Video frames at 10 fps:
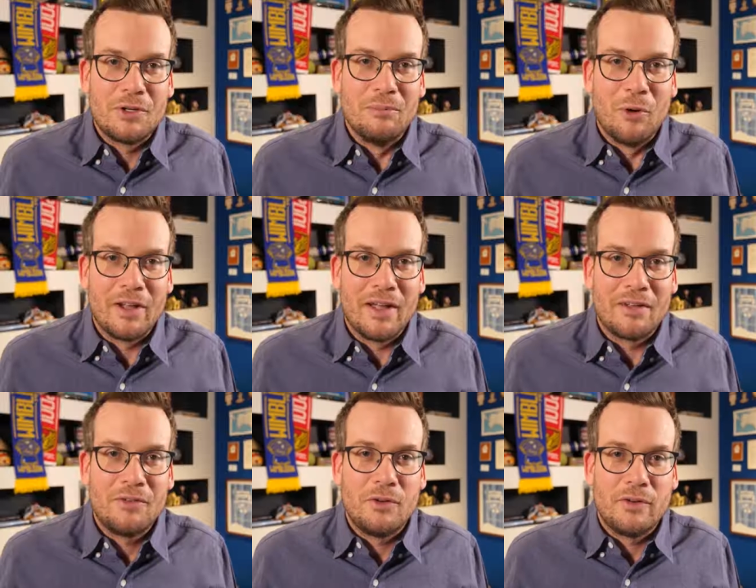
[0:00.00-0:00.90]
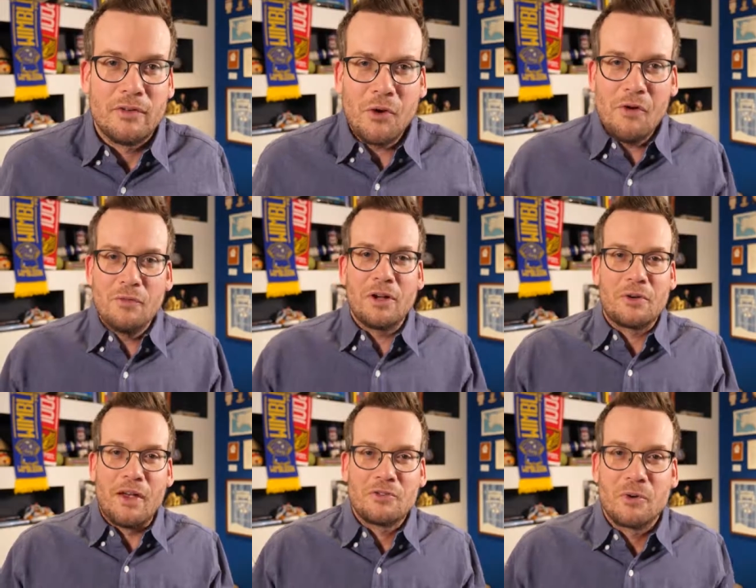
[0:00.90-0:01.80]
Good morning, Hank. It's Tuesday. So over at
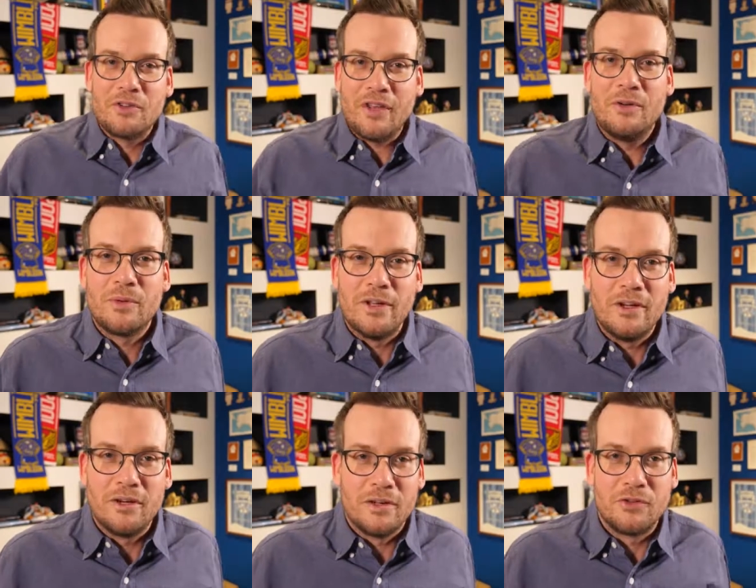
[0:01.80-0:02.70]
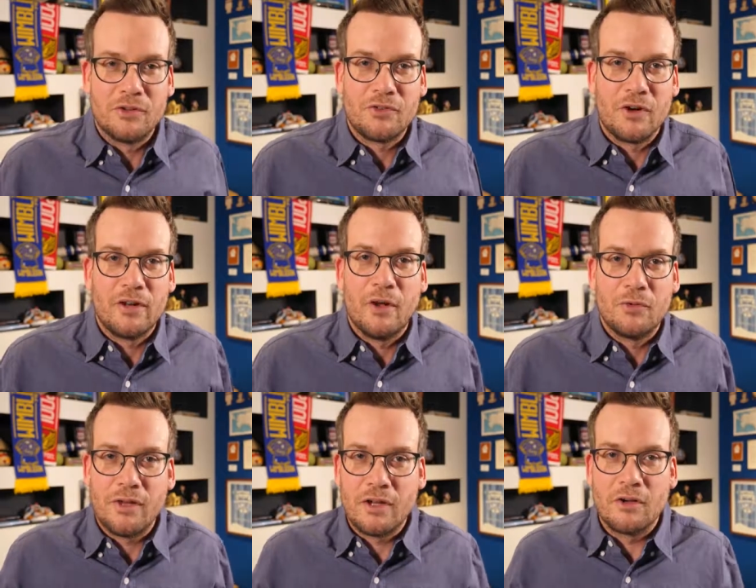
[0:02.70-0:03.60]
Crash Course, Adrian Hill has just started
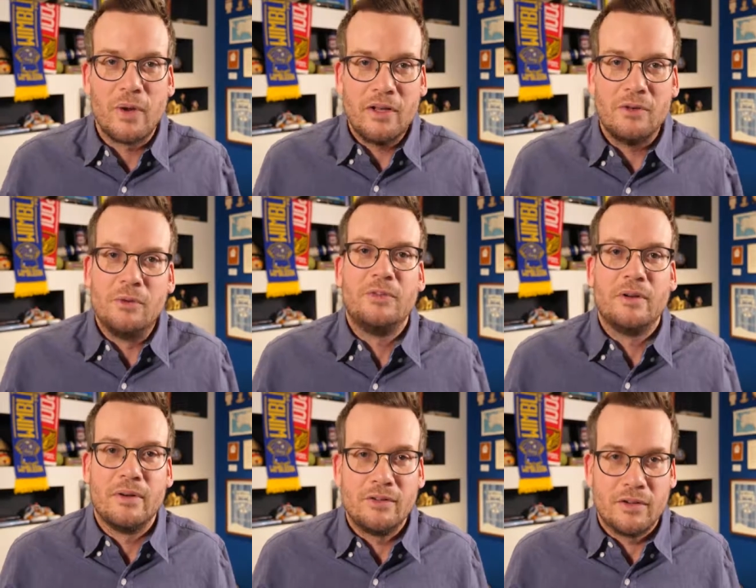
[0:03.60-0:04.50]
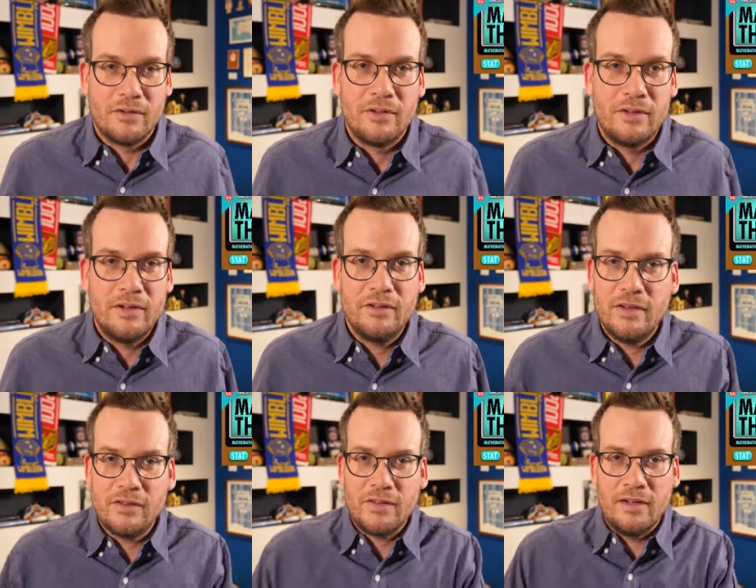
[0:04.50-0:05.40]
hosting a great new series on
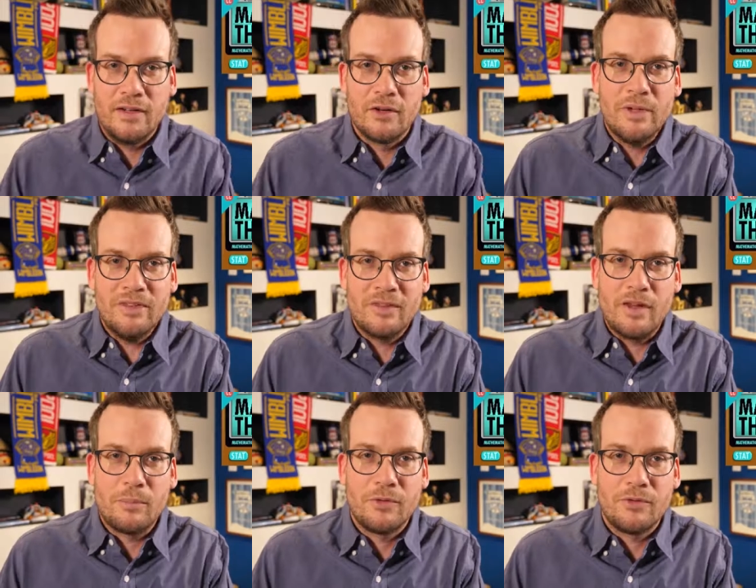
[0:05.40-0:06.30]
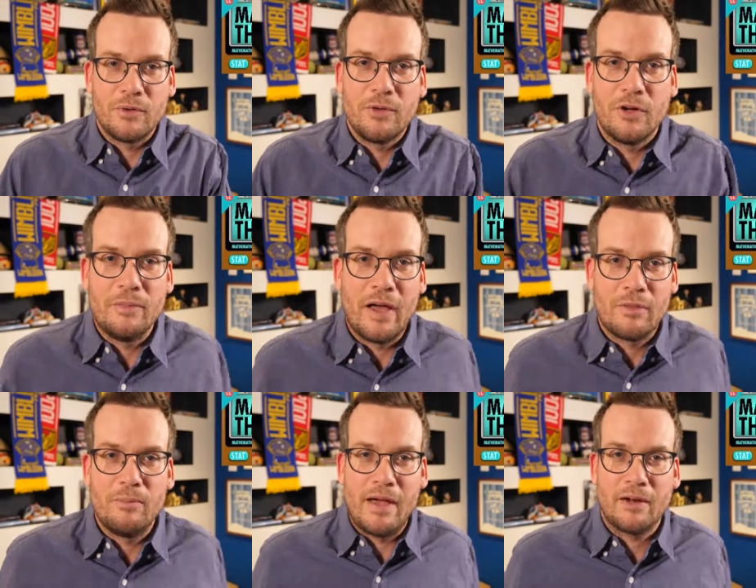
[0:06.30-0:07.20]
statistics, and in a recent episode called
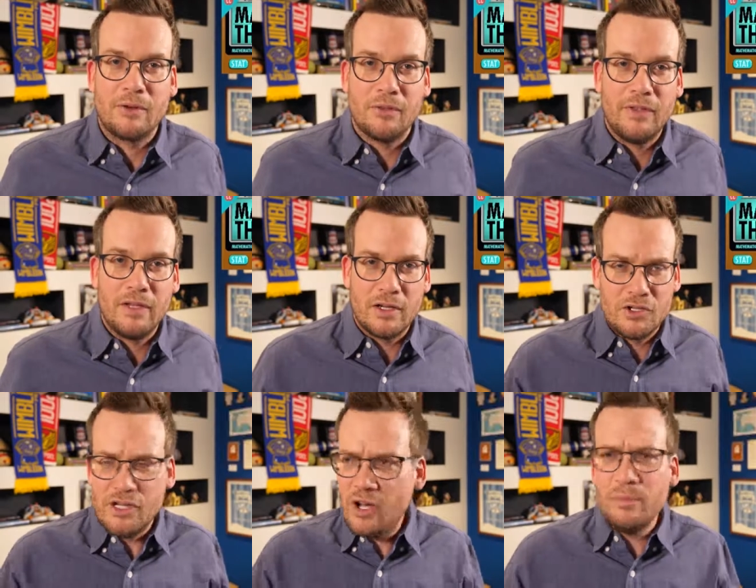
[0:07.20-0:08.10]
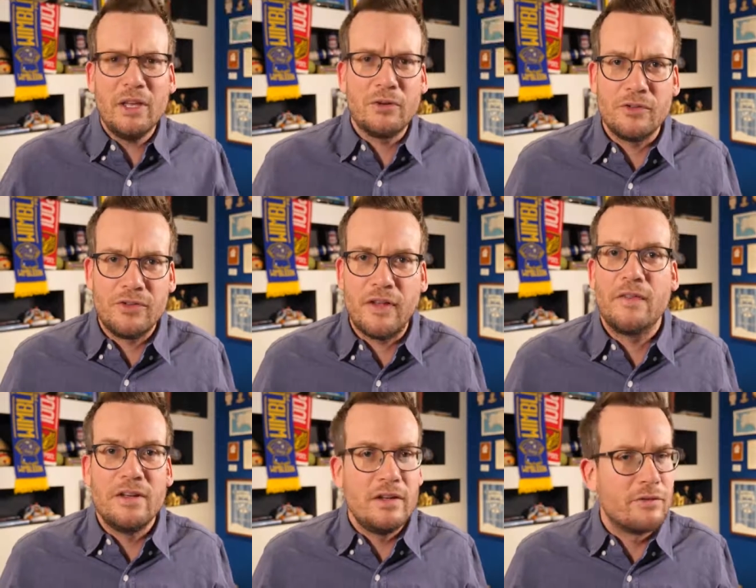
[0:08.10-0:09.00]
Mathematical Thinking, she helped me understand
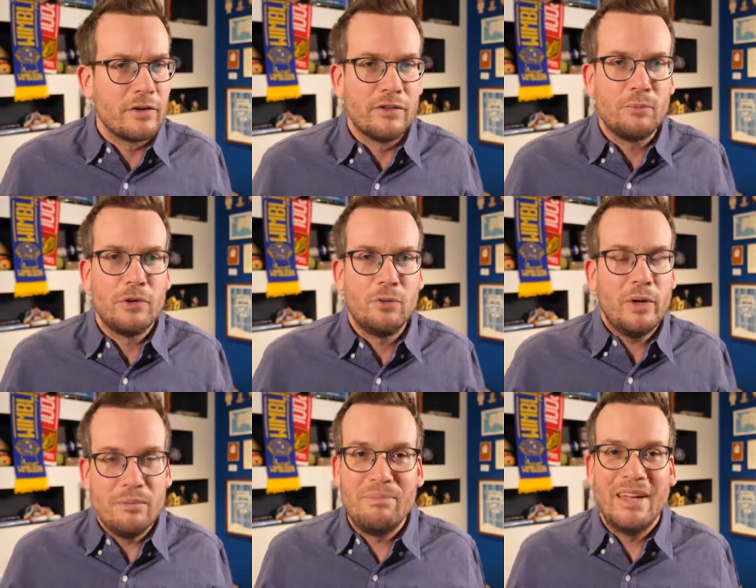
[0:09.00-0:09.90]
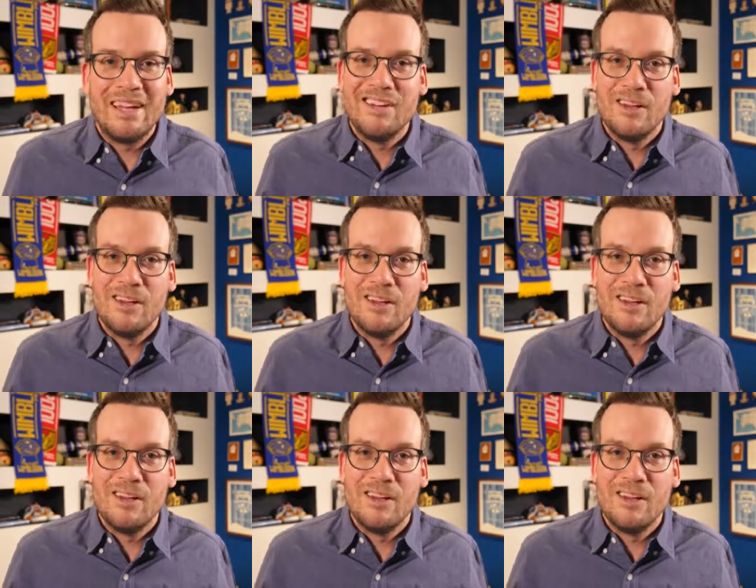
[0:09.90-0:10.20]
the difference between big